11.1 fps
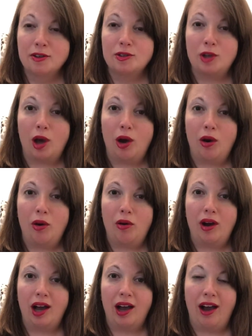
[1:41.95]
so
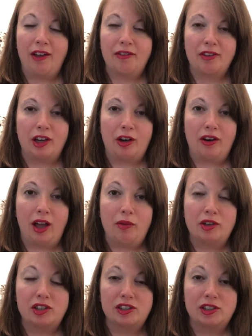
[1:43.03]
I figured I would
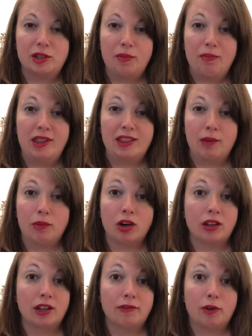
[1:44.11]
just meet them
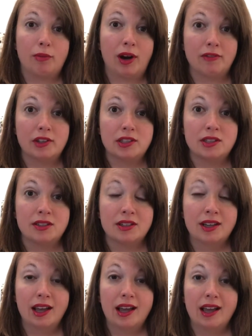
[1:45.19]
early for breakfast
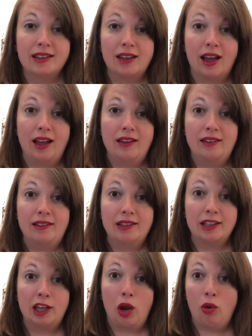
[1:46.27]
and,
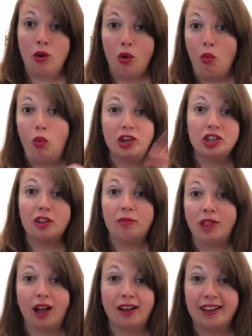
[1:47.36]
you know, wish them
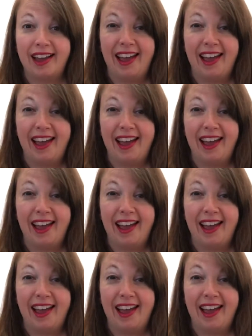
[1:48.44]
luck